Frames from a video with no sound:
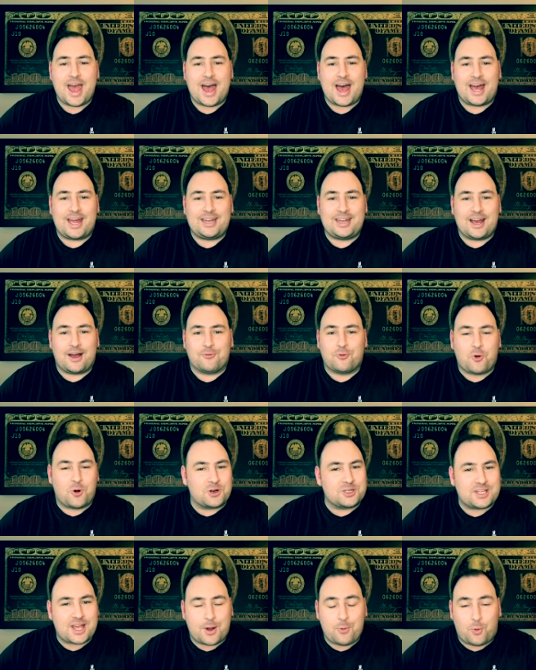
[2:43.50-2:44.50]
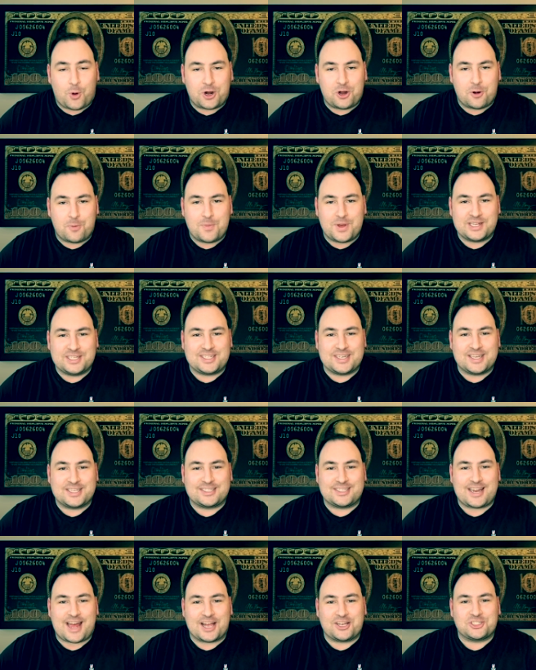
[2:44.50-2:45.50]
And of course I won her
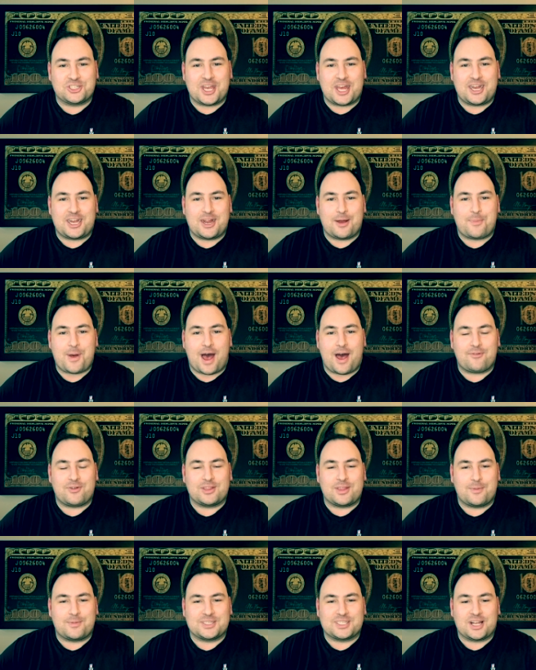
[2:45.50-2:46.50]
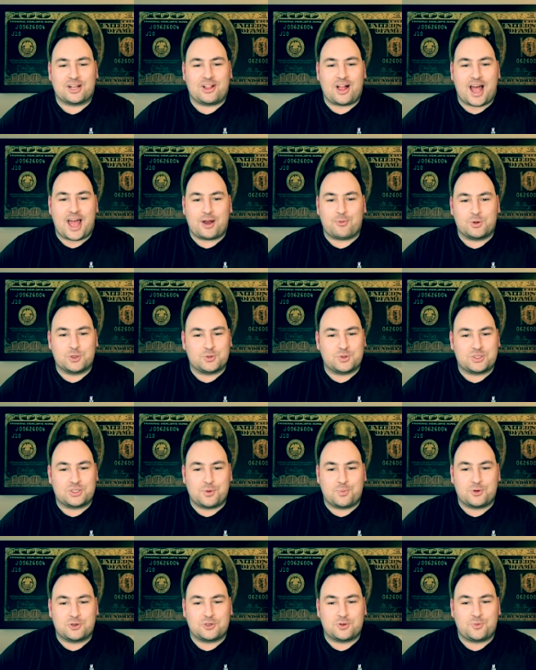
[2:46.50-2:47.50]
business and actually ended up having them as a client, which was
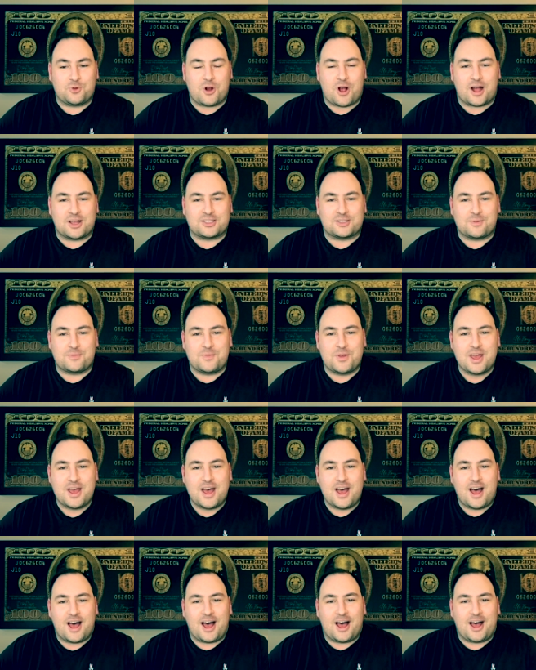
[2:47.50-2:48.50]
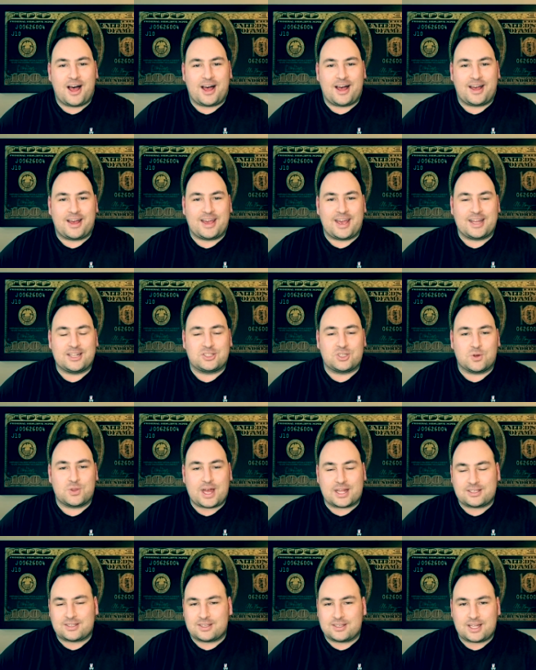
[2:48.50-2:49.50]
super, super awesome. Uh, and so
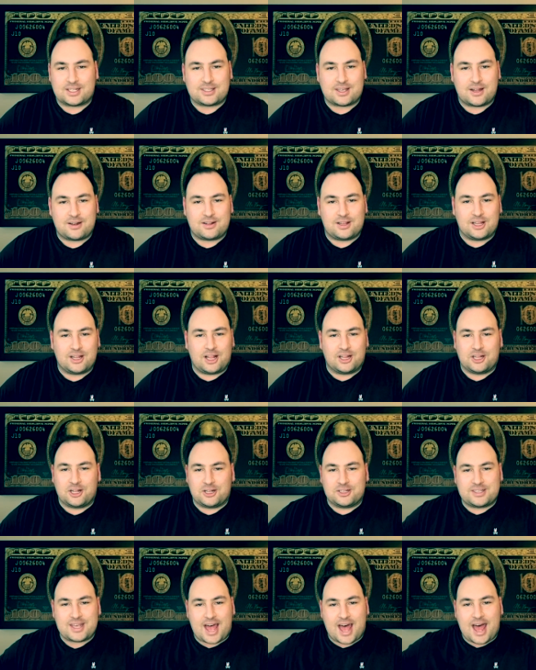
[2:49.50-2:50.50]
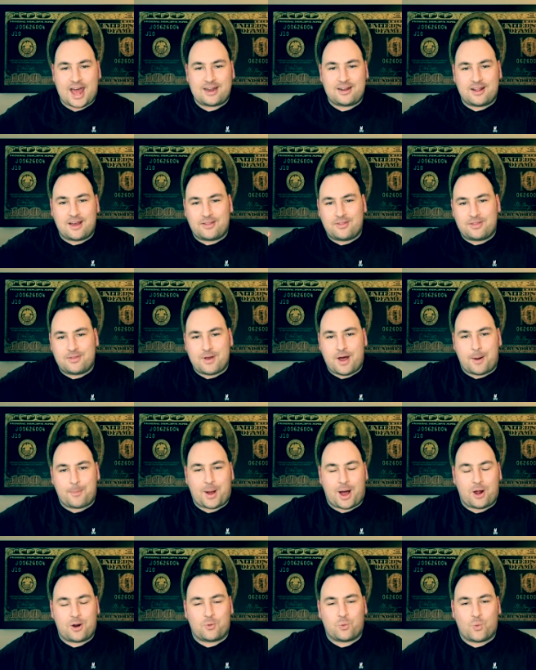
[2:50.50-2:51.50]
that's that's a, a little tad
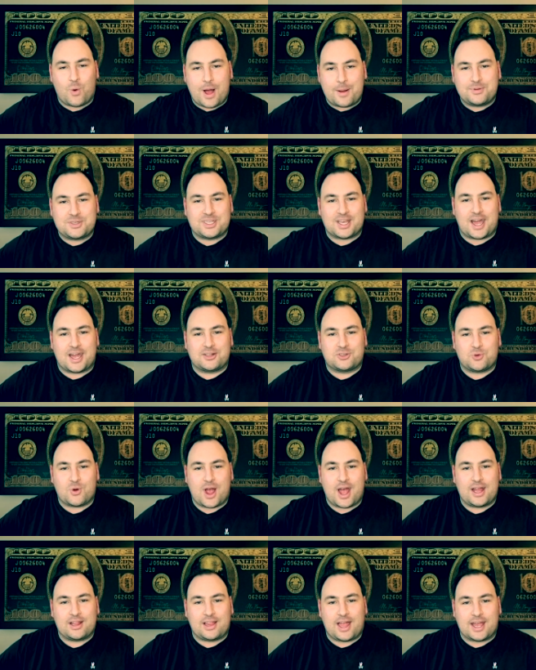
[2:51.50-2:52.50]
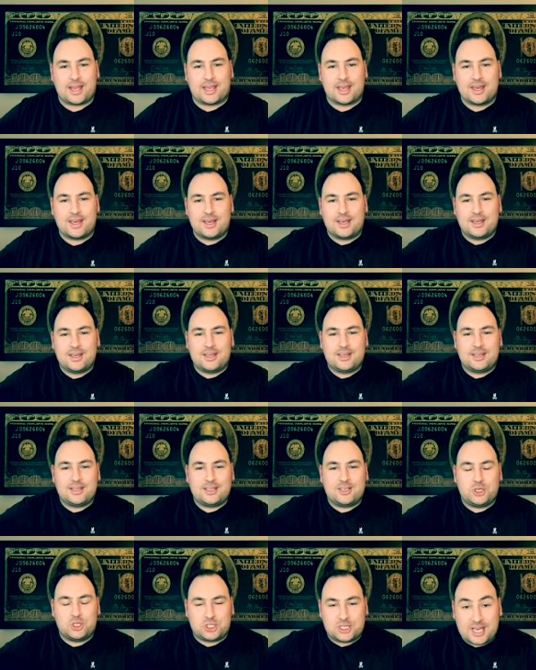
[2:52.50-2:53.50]
about websites, right? Like,
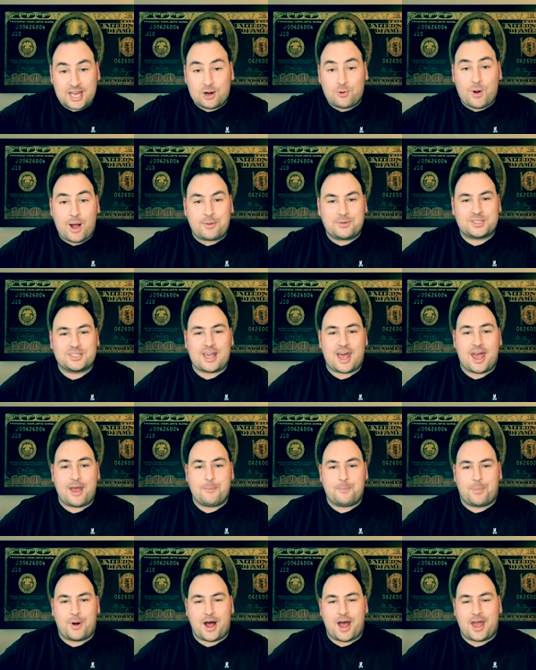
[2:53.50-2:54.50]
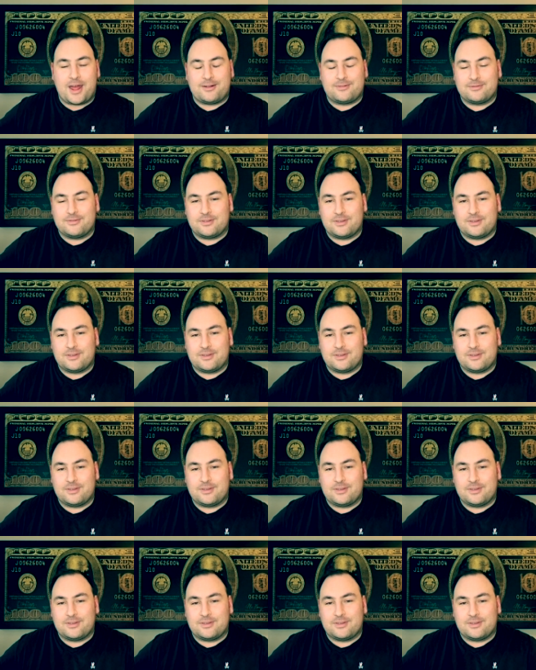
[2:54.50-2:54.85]
you should get a website, but